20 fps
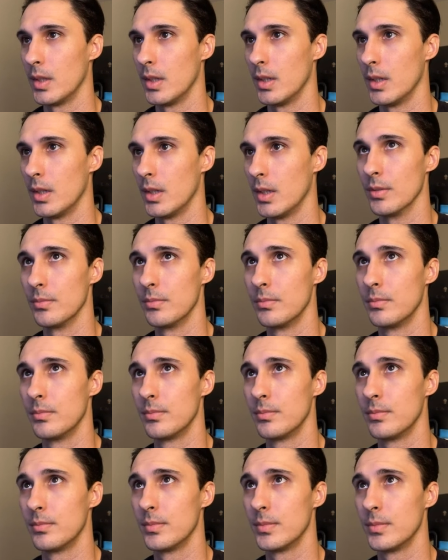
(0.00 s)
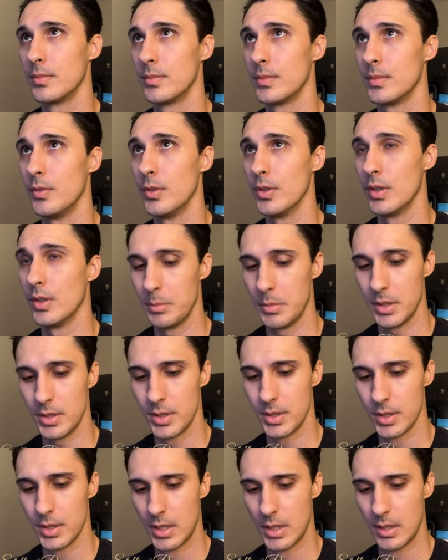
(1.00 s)
of your
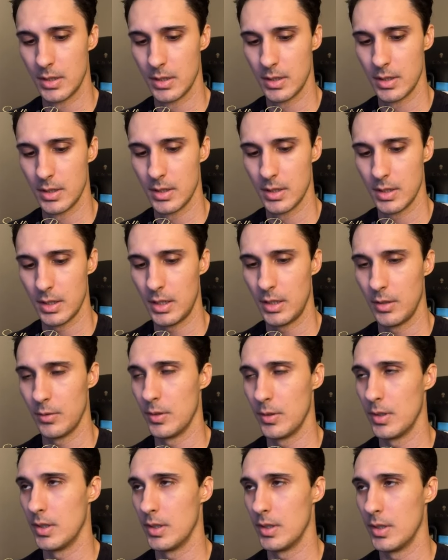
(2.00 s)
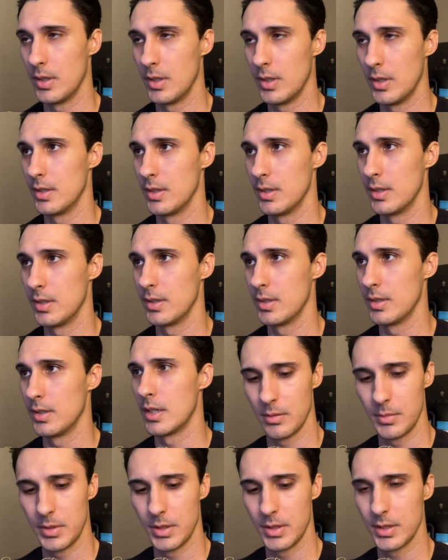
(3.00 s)
image. Anyways,
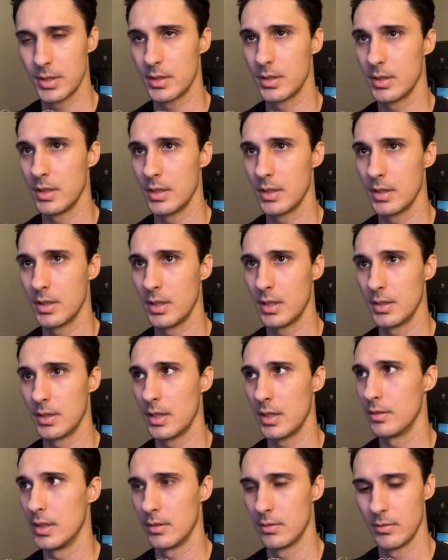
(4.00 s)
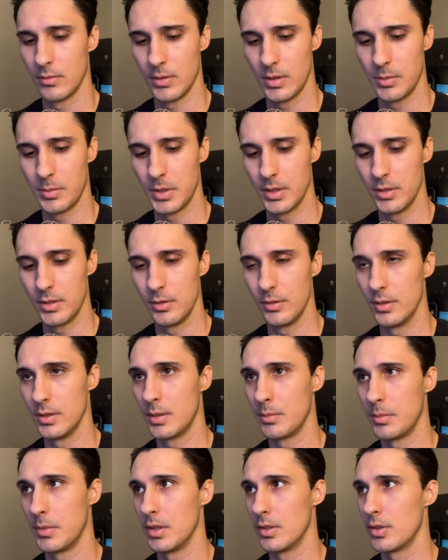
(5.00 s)
so I scaled it. What I'm gonna
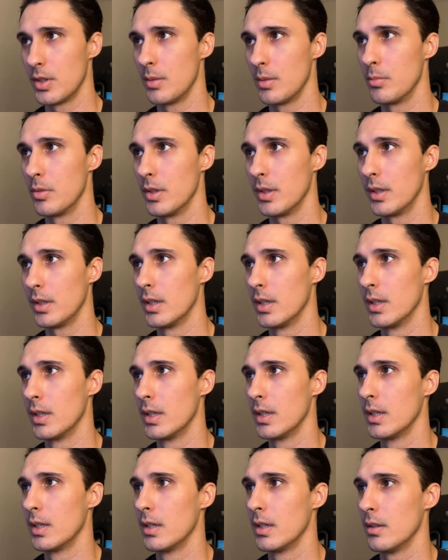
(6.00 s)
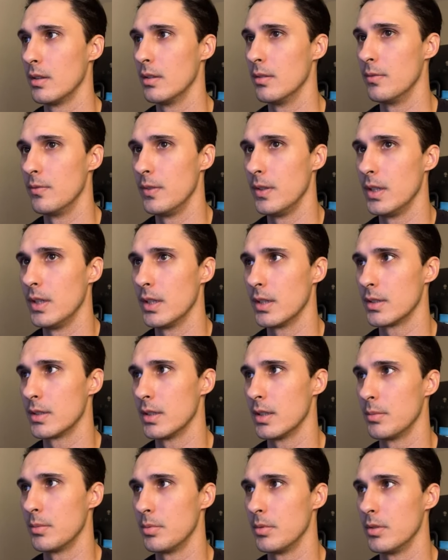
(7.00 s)
do is I'm gonna try to bring the
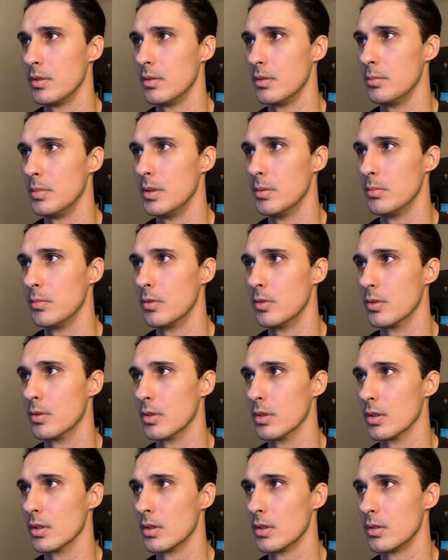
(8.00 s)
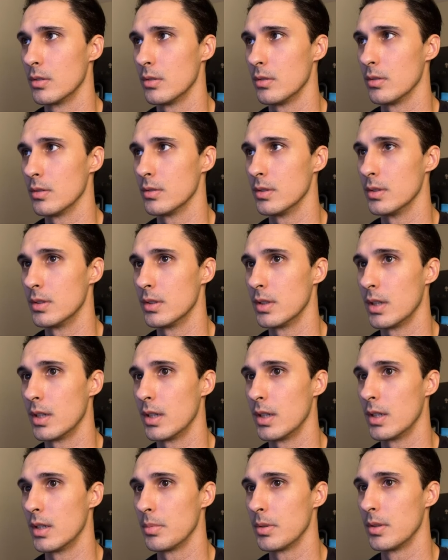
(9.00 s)
Phoenix up a little bit more towards the
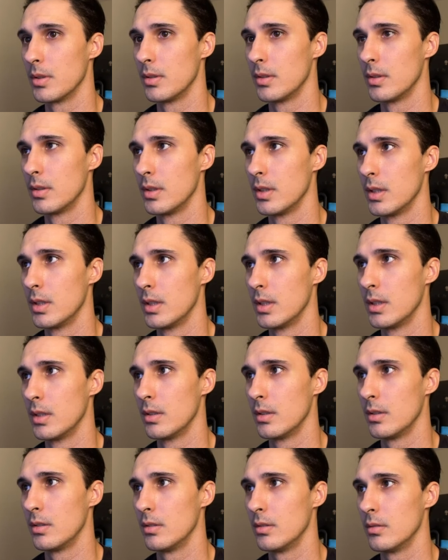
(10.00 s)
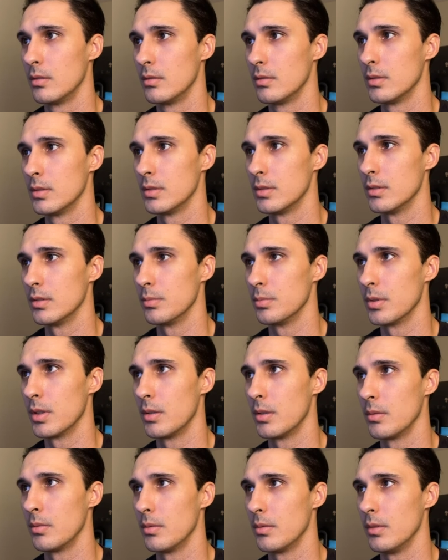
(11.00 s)
top. So
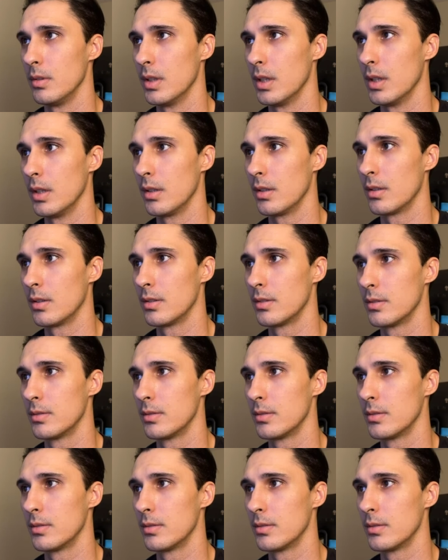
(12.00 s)
probably like